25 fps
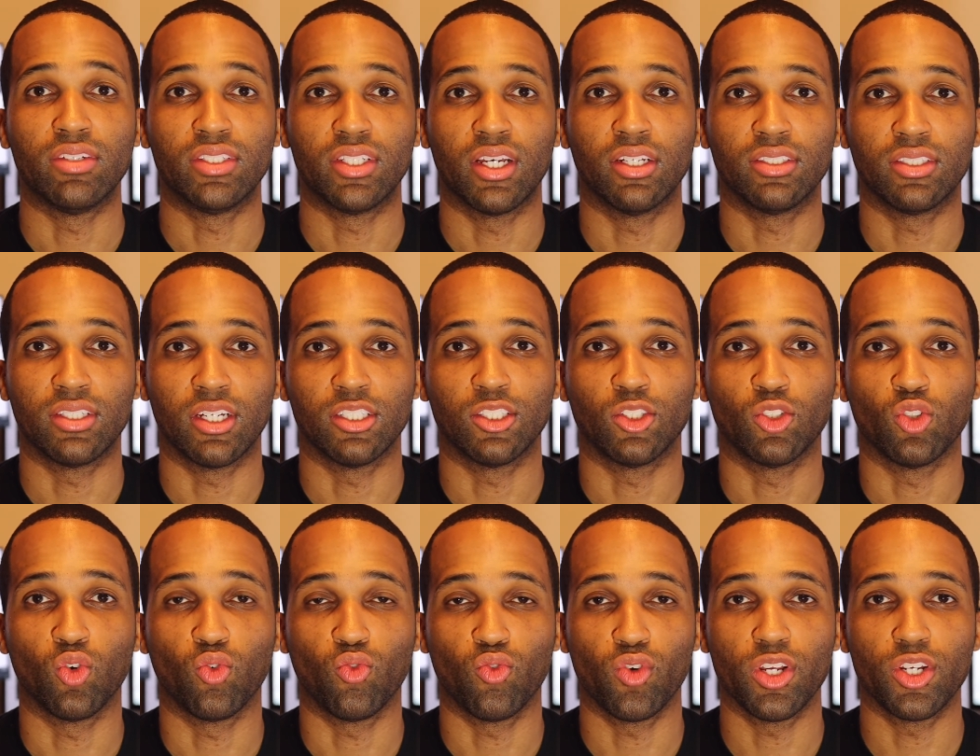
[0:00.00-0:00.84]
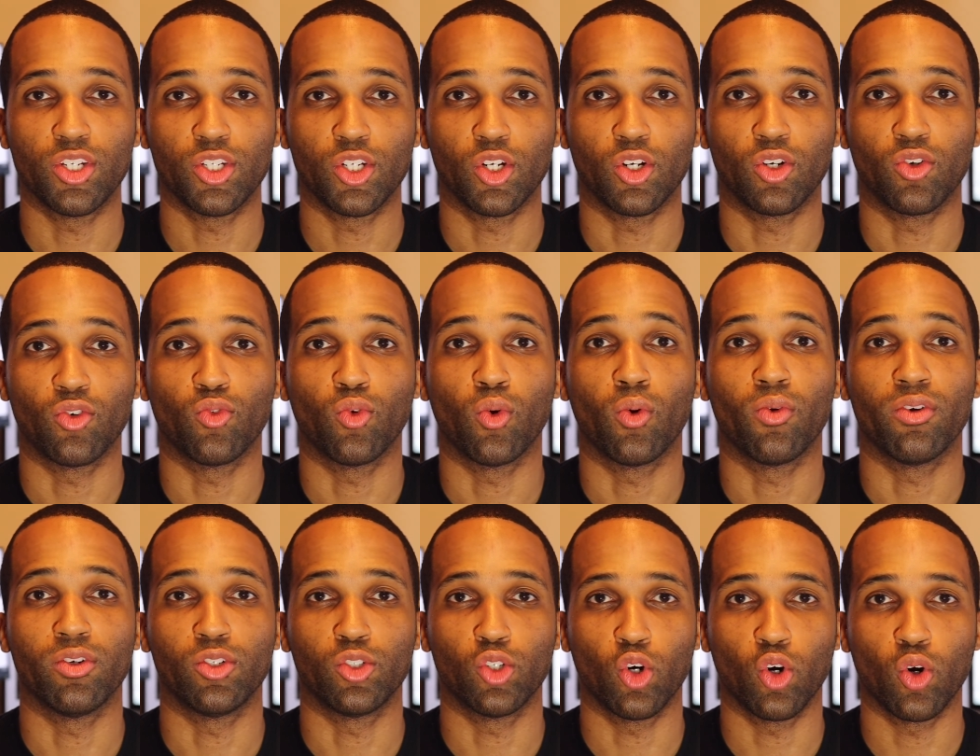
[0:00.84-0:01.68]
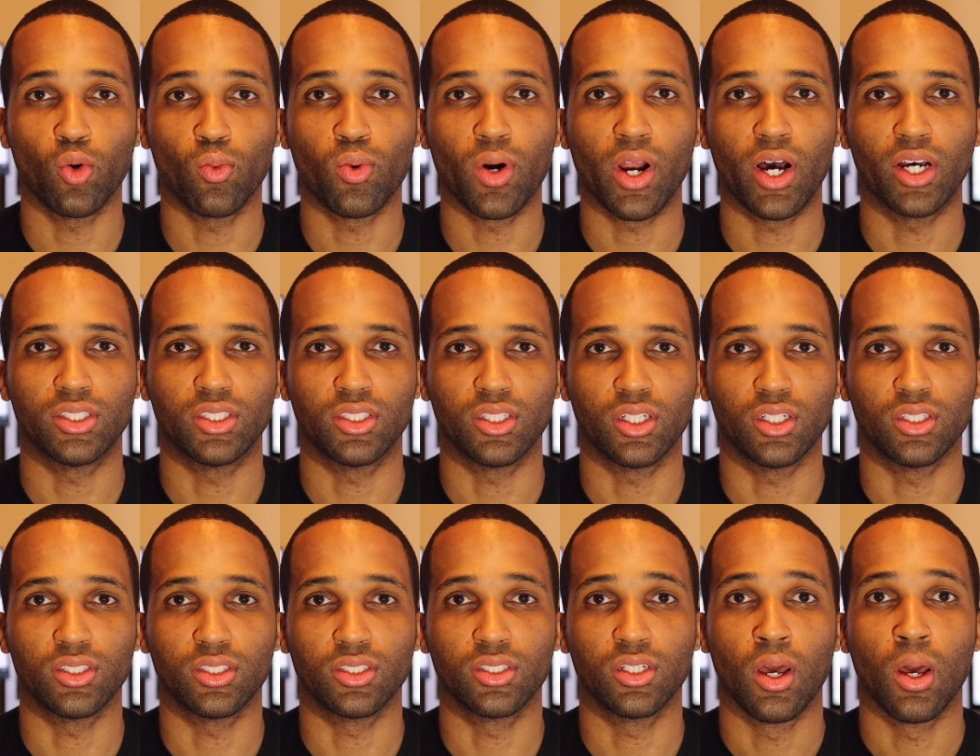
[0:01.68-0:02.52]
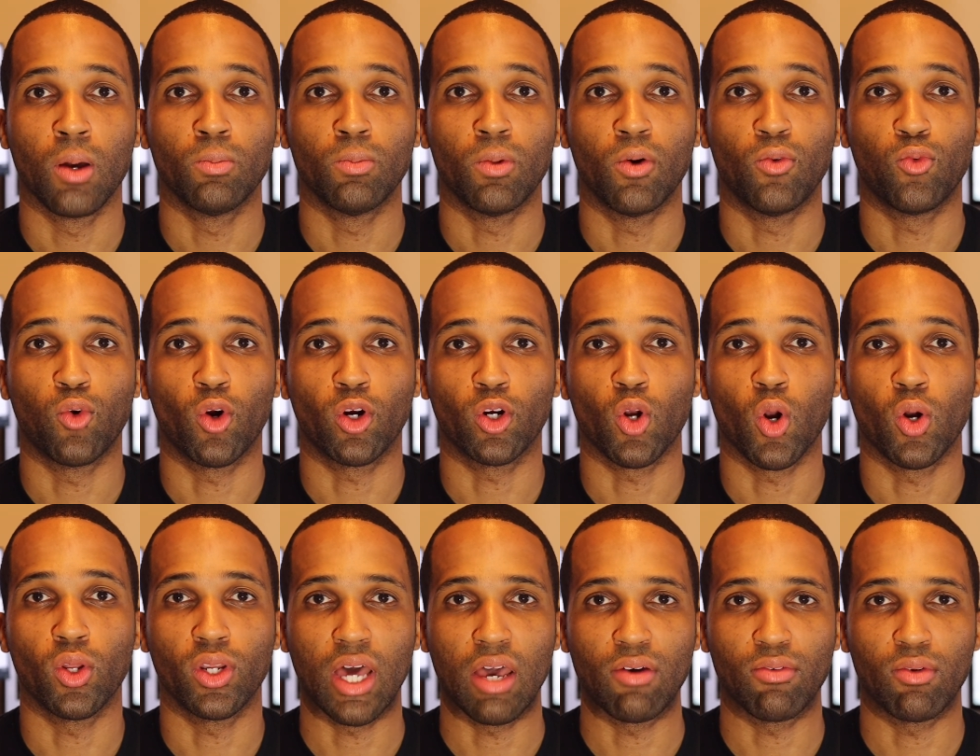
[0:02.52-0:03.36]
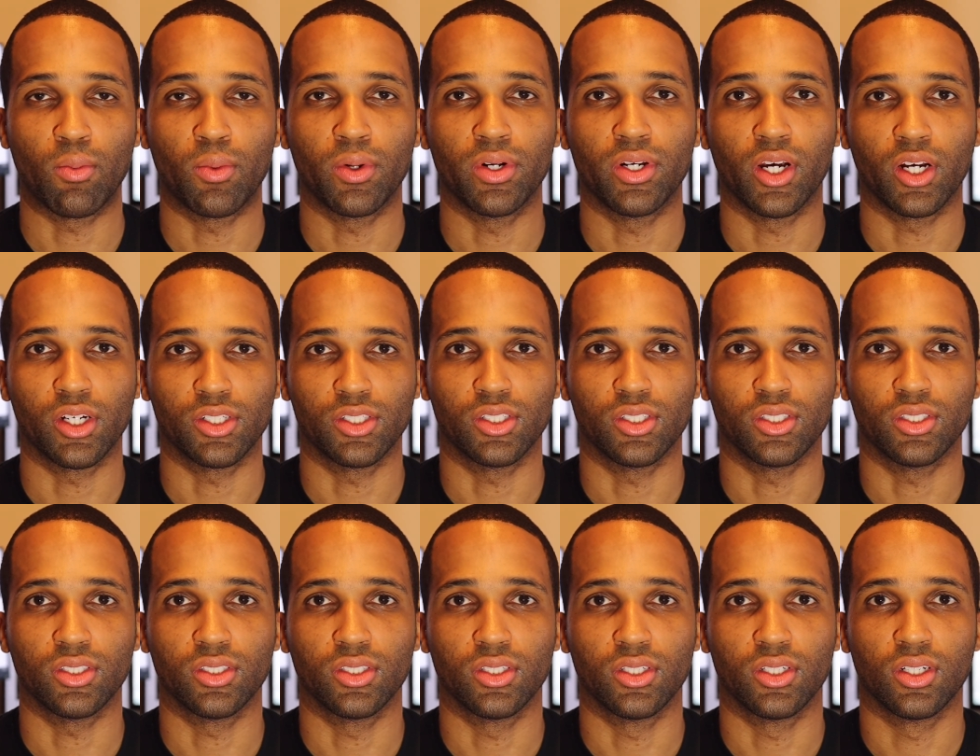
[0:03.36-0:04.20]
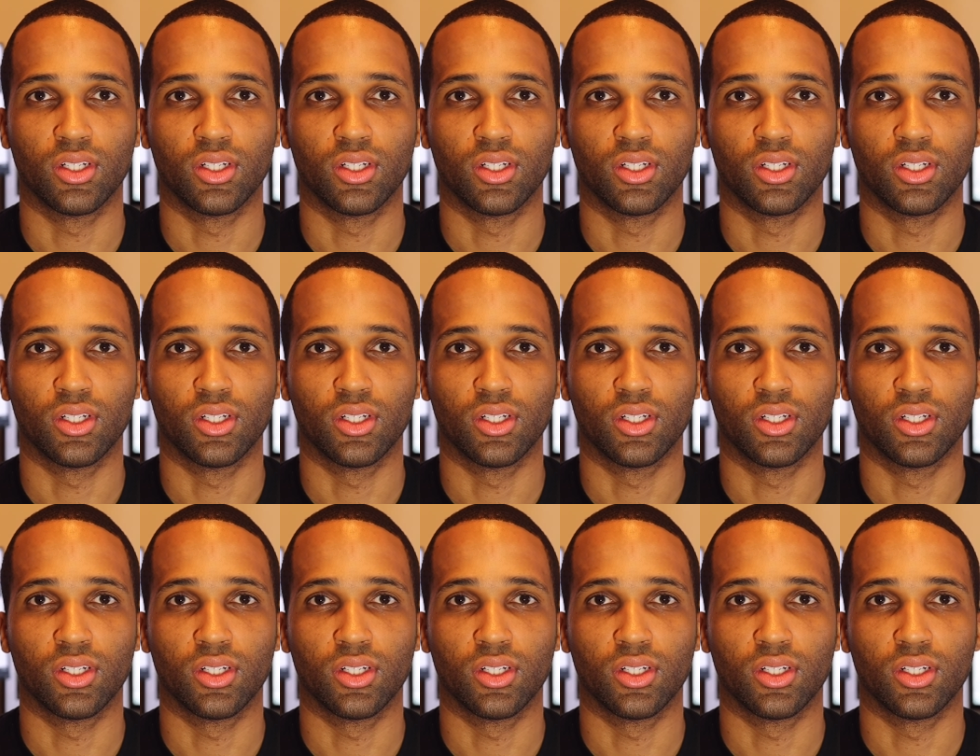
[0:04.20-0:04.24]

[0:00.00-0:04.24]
tested its new feature for the withdrawal process before going live in production.